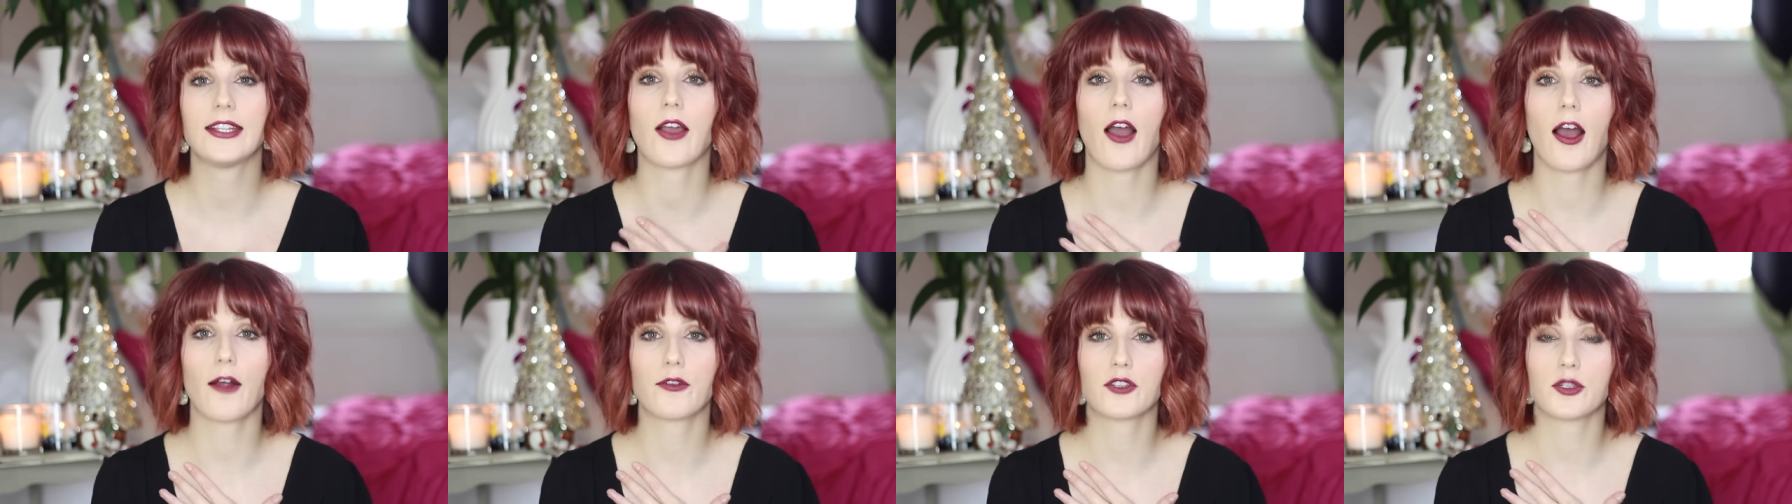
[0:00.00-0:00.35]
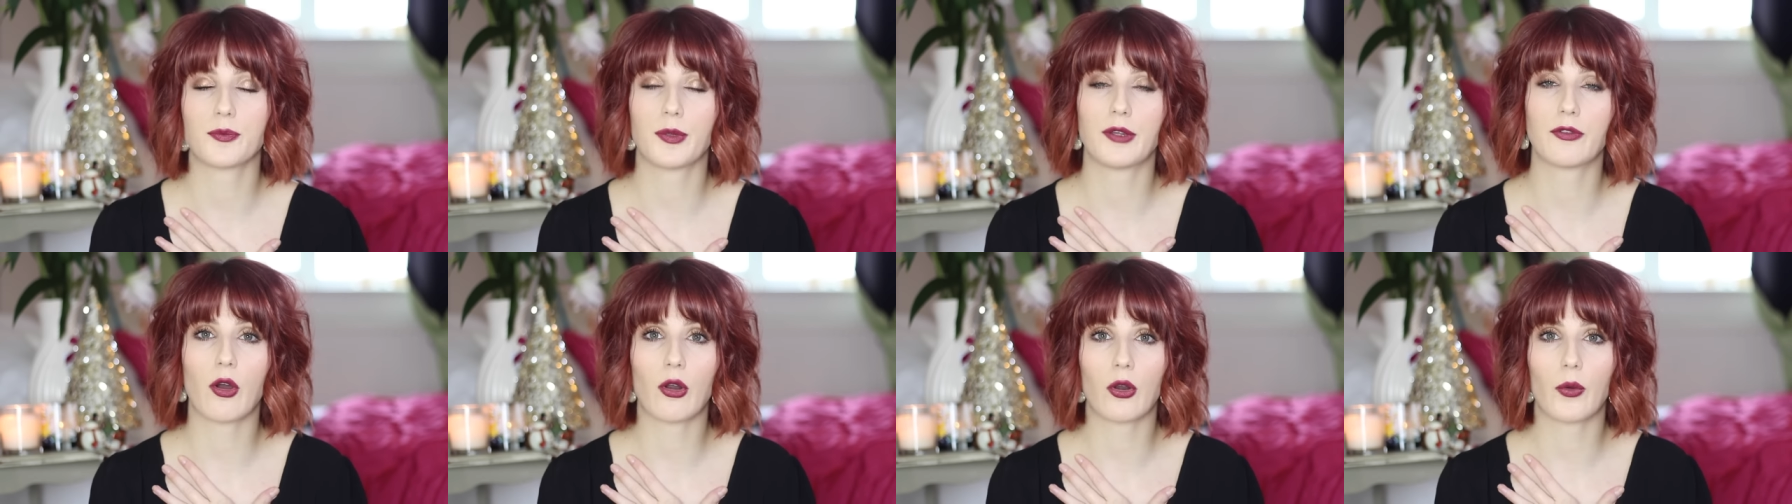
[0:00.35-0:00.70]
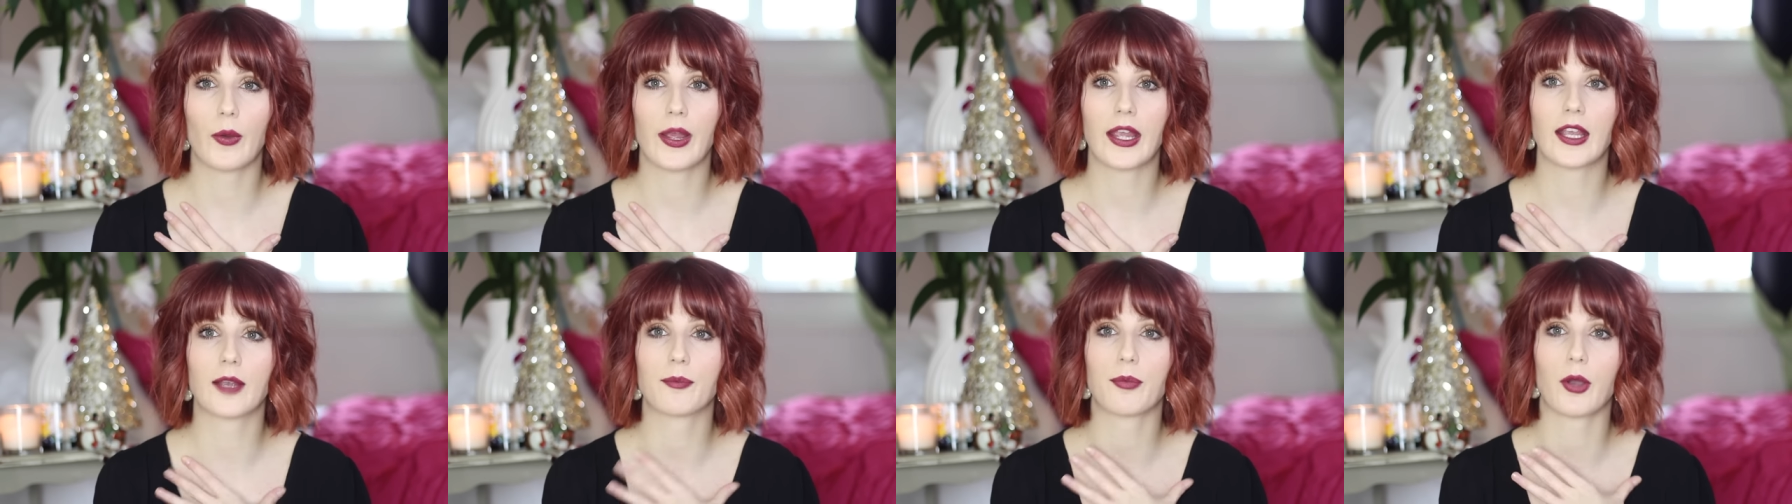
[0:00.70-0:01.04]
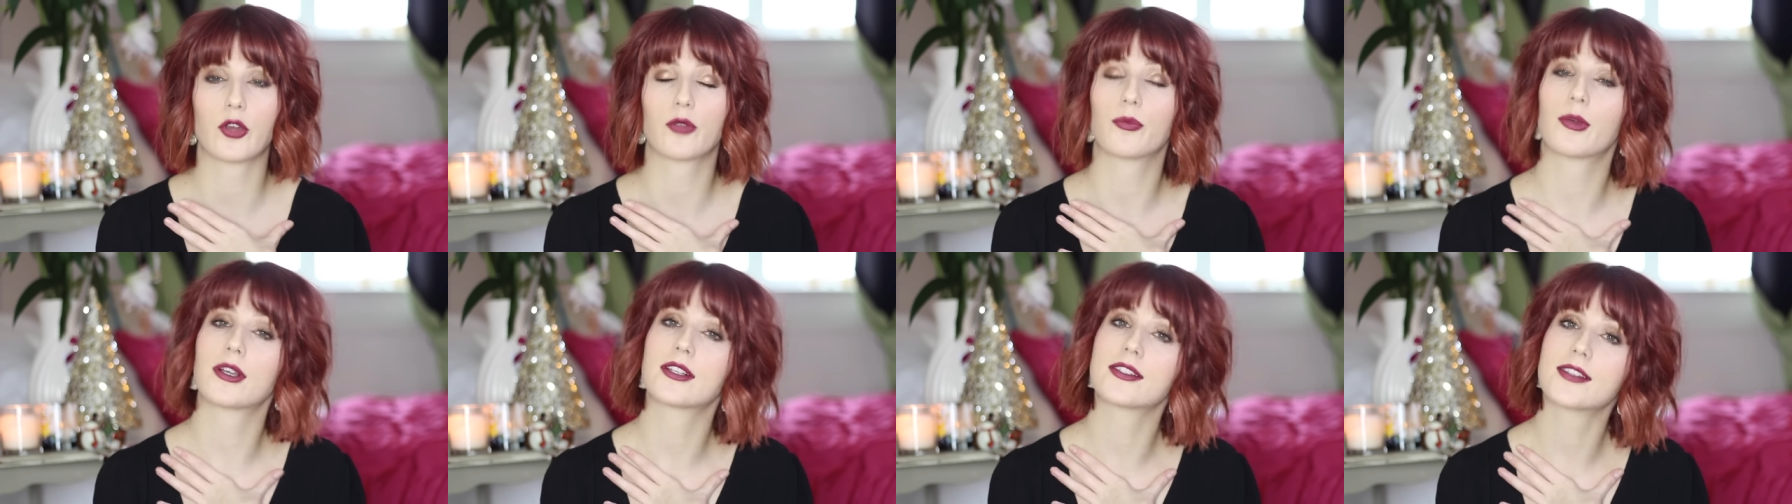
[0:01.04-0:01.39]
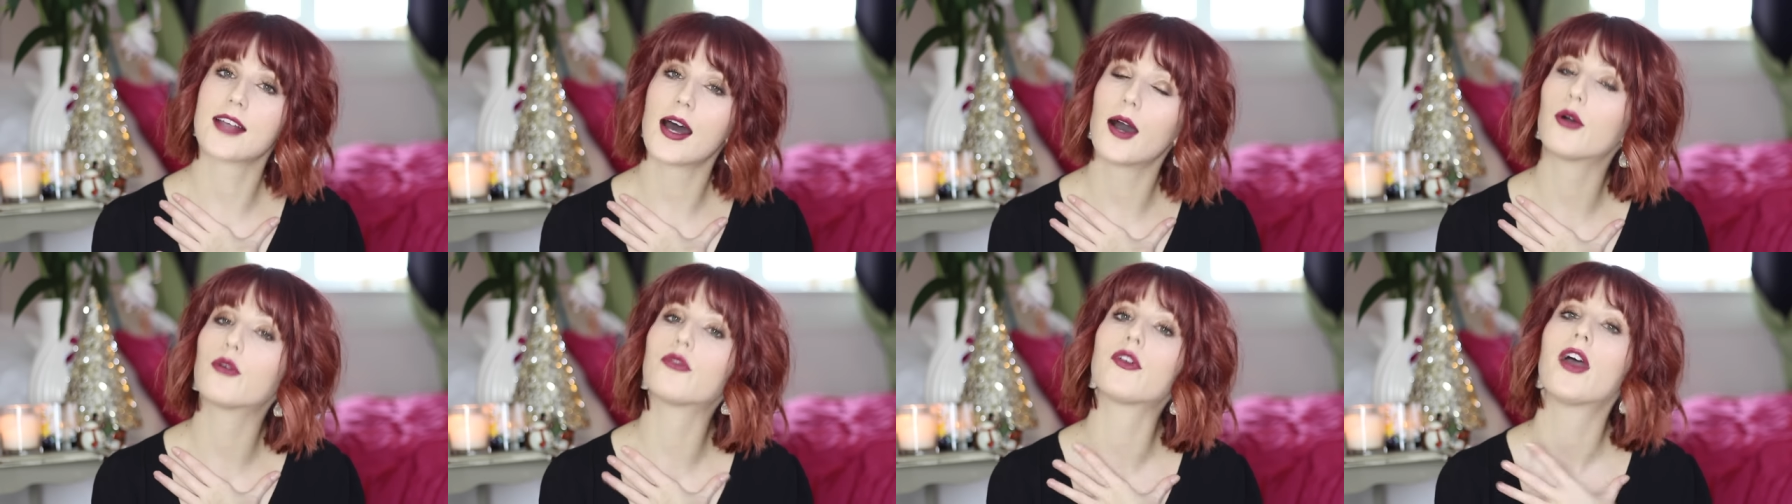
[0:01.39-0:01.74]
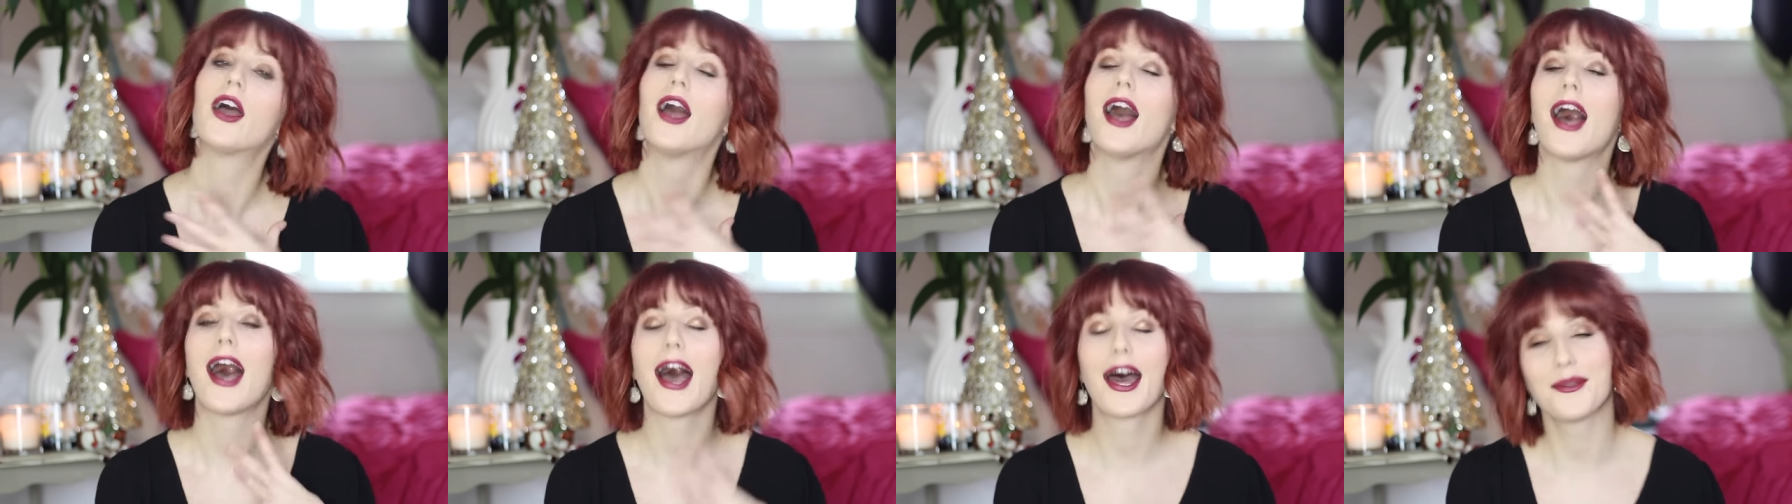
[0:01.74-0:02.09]
You have to be following both myself
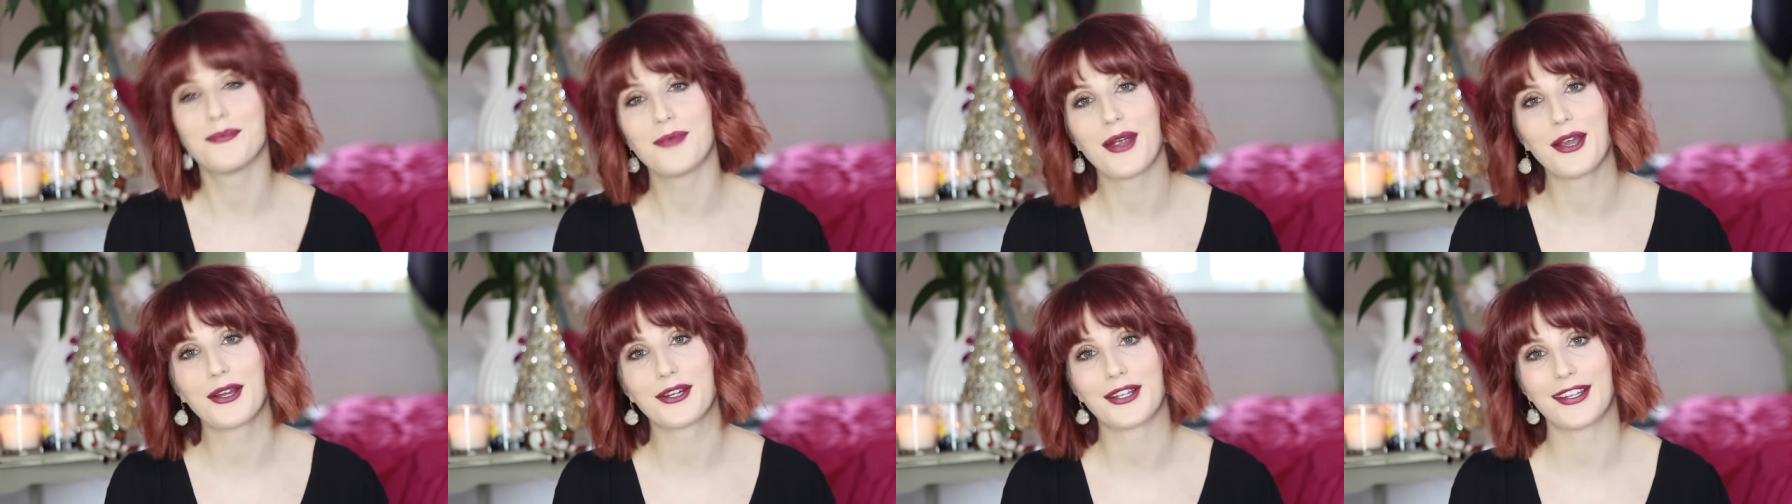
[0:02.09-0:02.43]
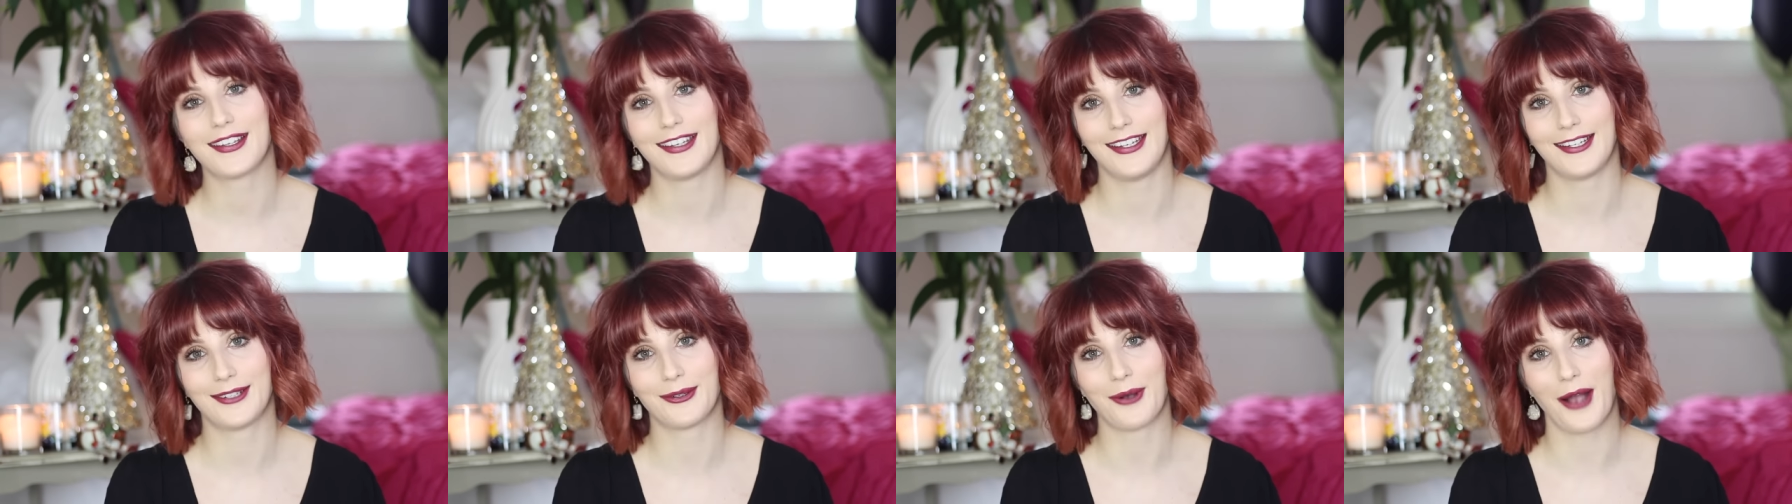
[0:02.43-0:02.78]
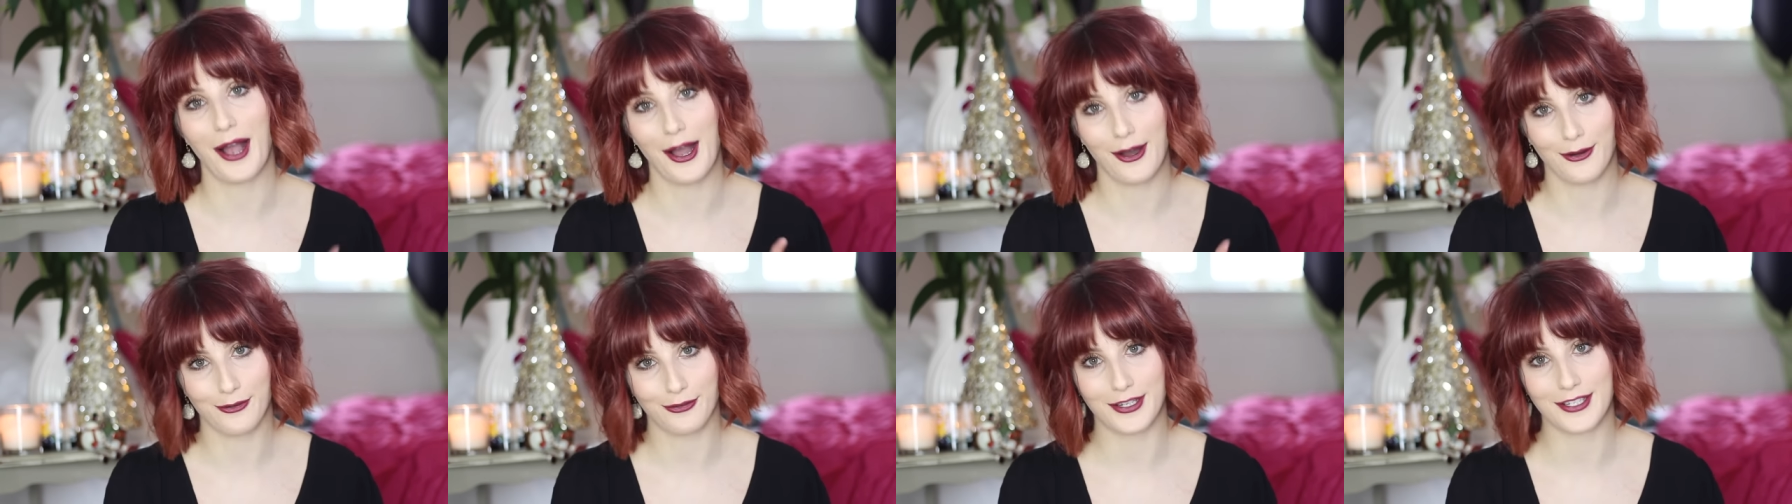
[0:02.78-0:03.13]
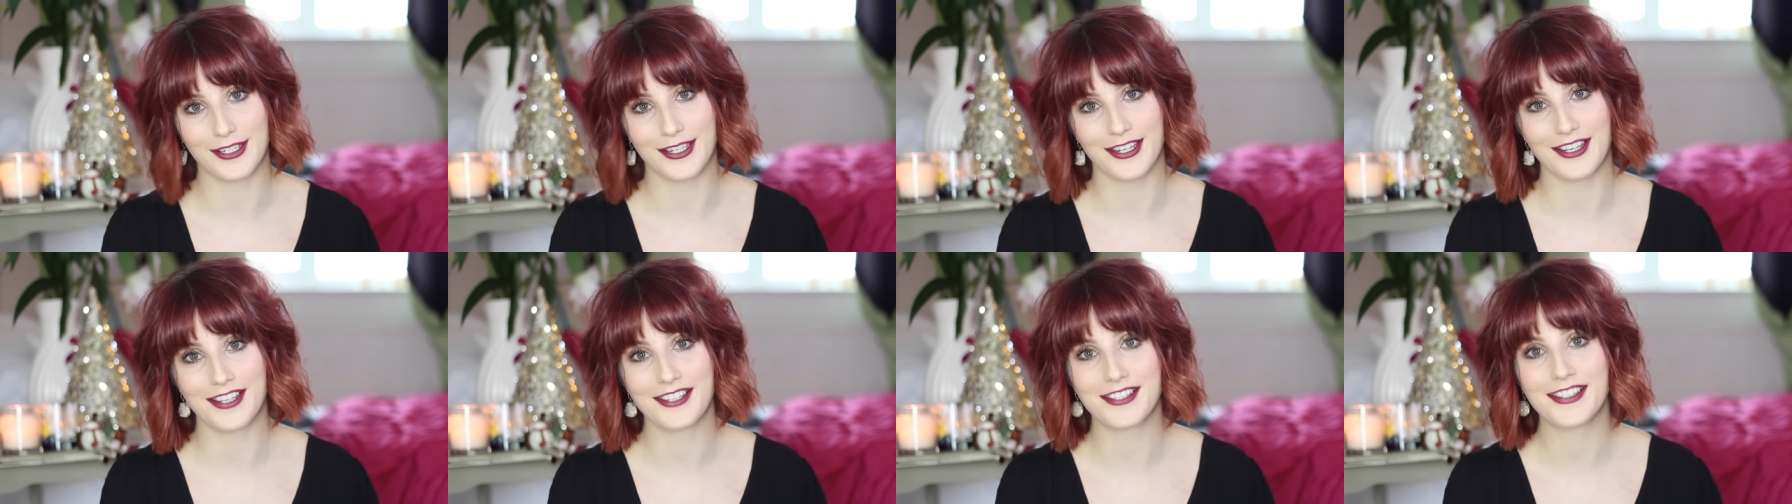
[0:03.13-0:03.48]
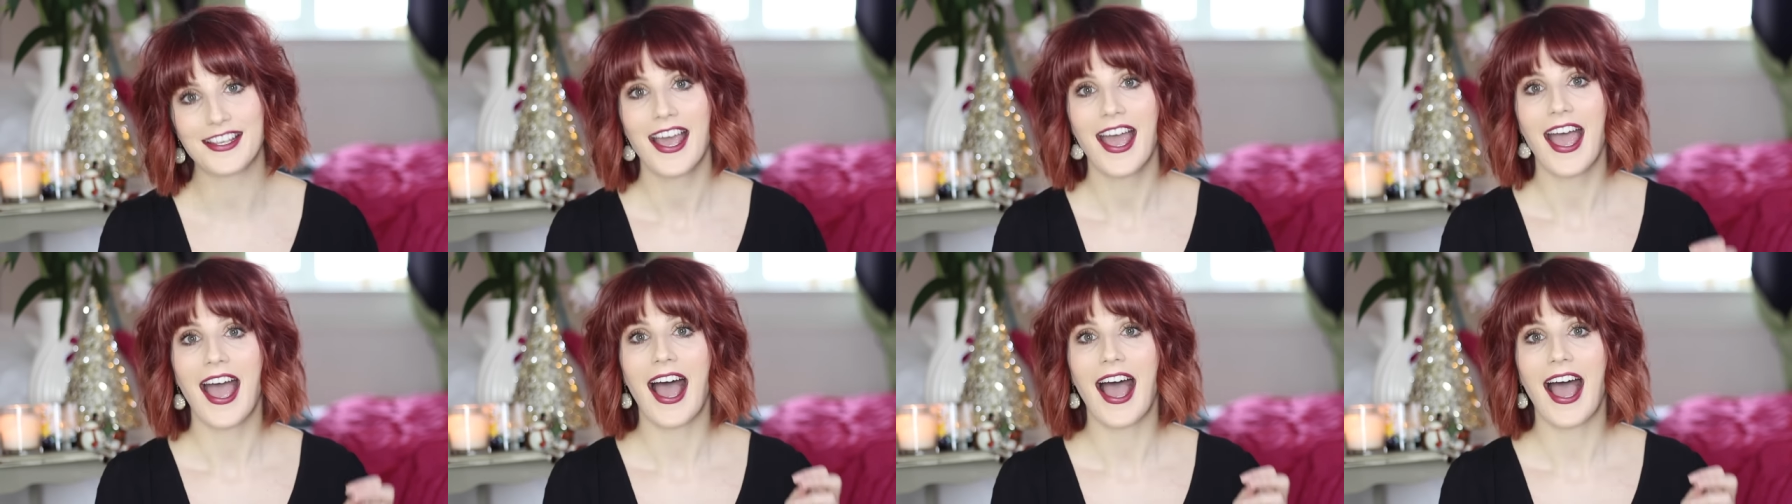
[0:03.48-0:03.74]
and American Eagle Outfitters,